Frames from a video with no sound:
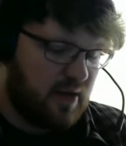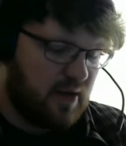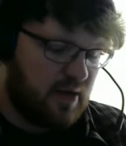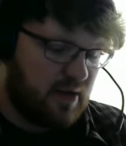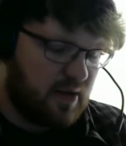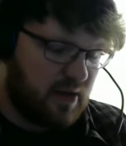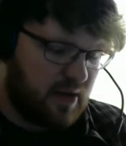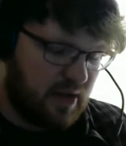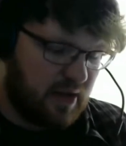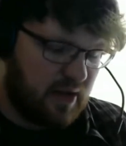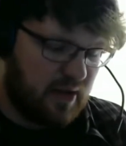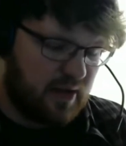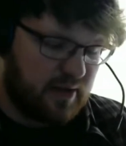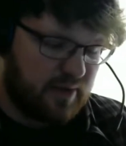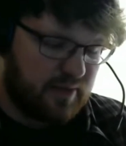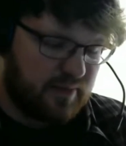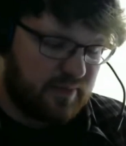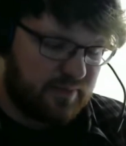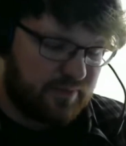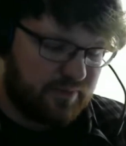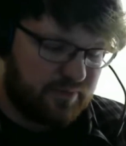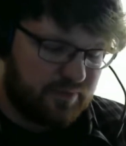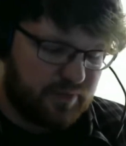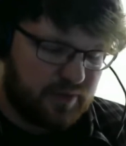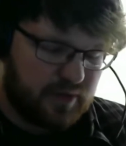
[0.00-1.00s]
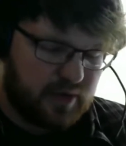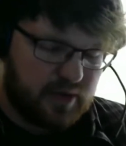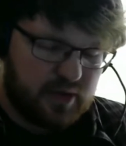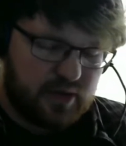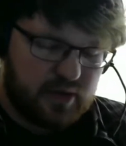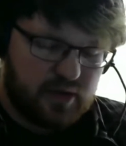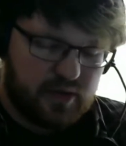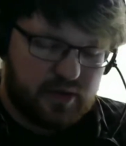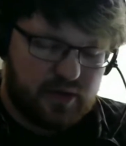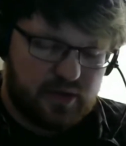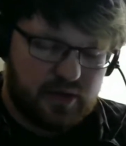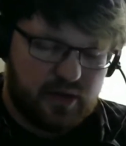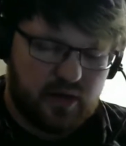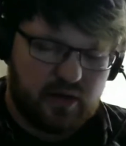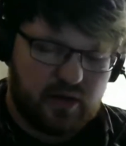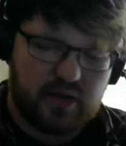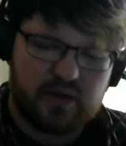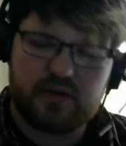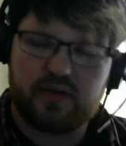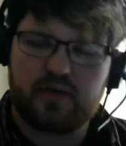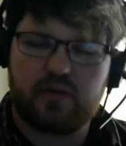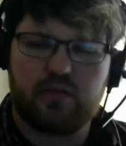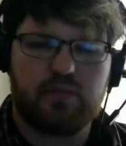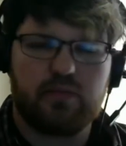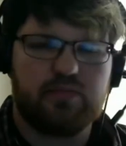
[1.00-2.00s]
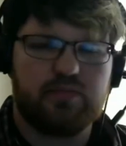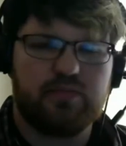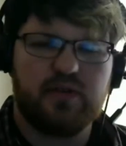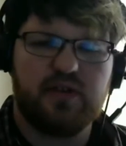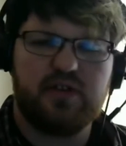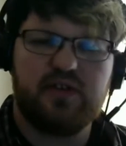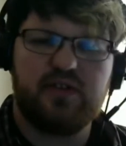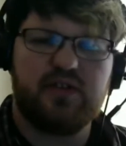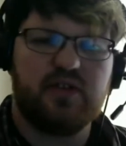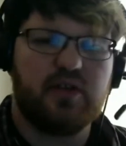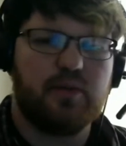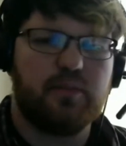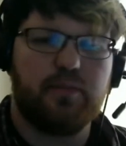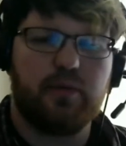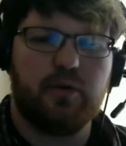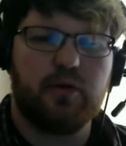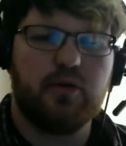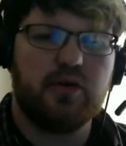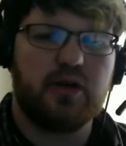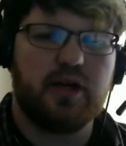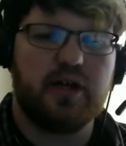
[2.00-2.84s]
Yeah. So it's simple.